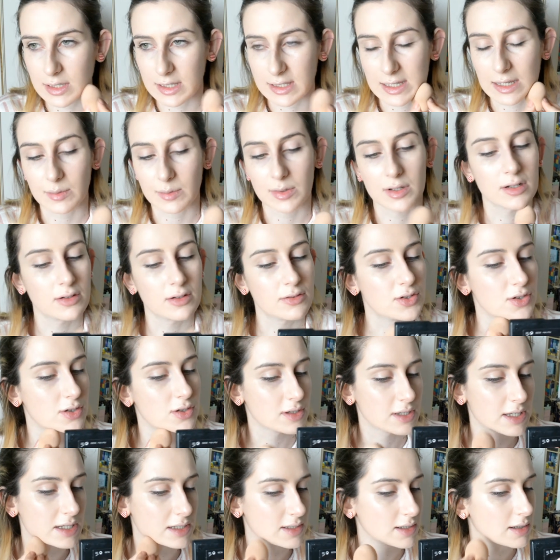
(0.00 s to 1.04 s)
same colour as your
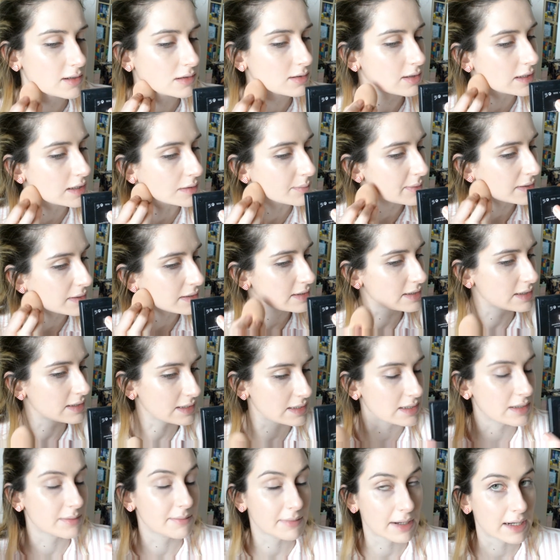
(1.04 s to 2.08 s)
skin tone, like basically
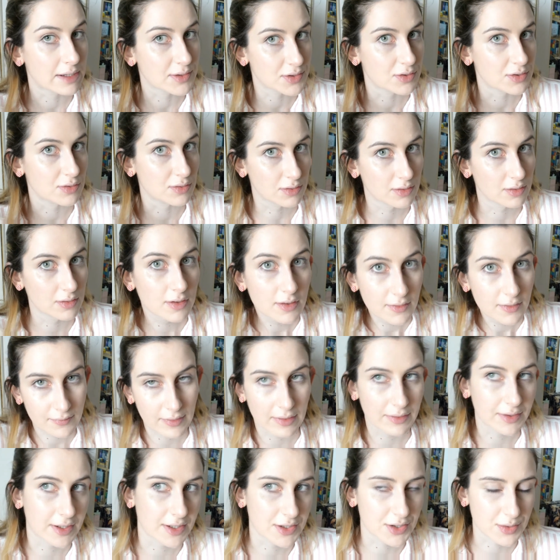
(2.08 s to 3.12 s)
to match your
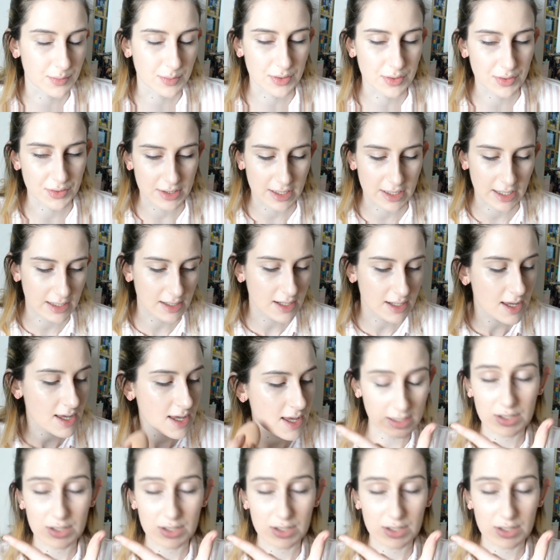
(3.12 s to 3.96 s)
foundation with your skin.